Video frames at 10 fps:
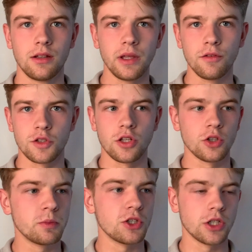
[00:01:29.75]
If there's like a
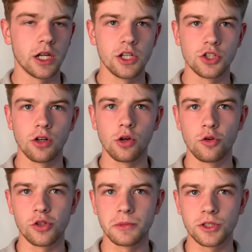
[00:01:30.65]
special occasion like
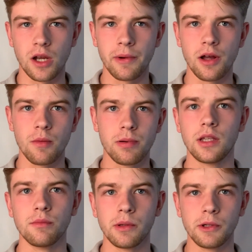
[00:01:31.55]
Christmas coming up, give
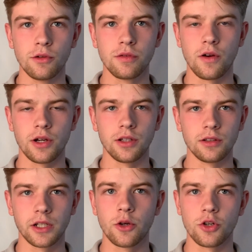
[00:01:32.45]
them a bit of fucking
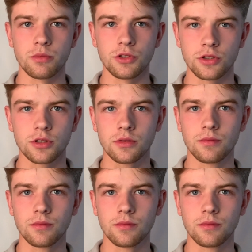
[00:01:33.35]
Christmas